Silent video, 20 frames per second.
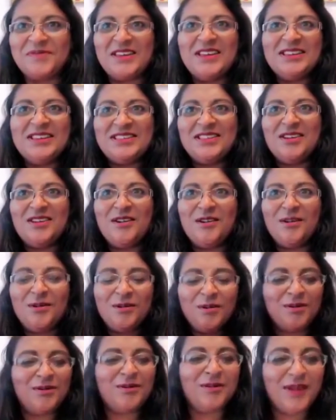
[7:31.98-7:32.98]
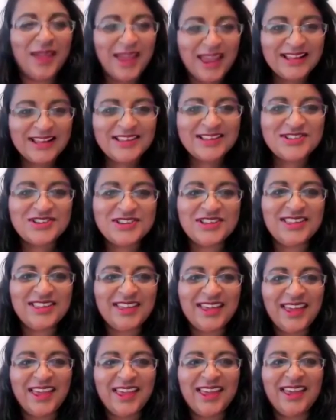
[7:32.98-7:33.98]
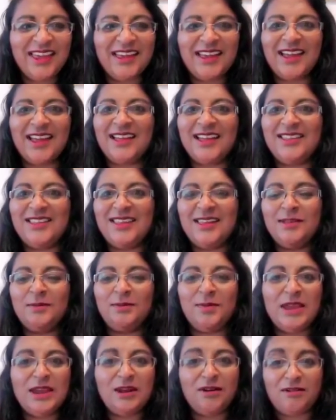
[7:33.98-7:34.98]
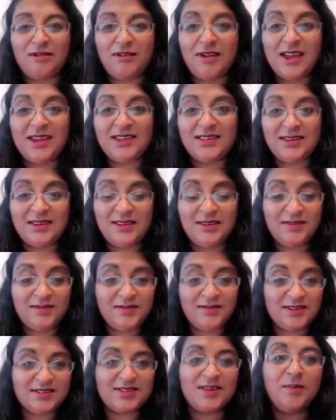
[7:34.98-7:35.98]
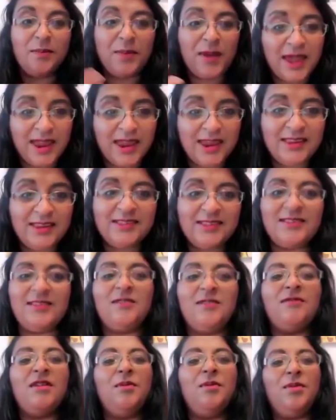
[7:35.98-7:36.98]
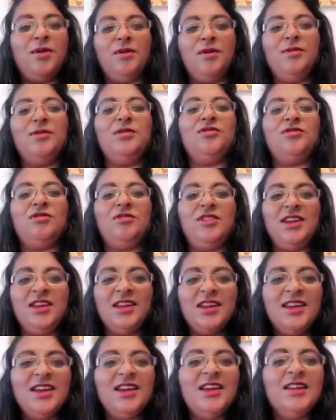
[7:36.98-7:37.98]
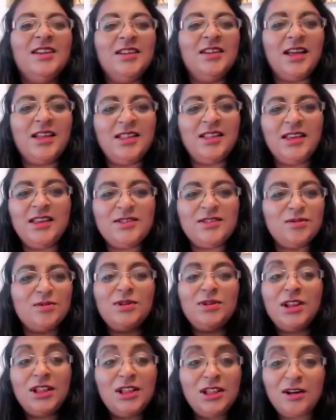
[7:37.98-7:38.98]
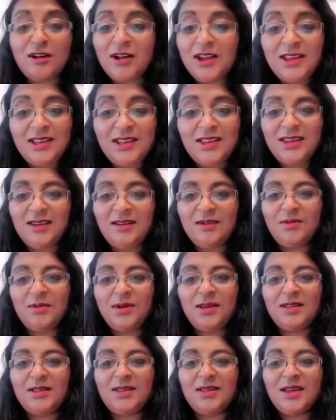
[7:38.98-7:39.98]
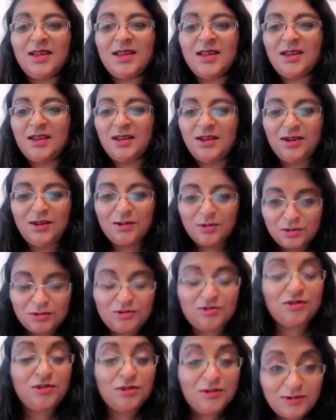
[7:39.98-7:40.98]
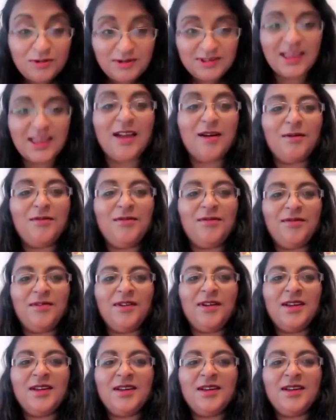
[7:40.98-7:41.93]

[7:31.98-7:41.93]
it's the whole energy thing, and then being creative, because I paint and I write poetry, and it's all aligning with your true self.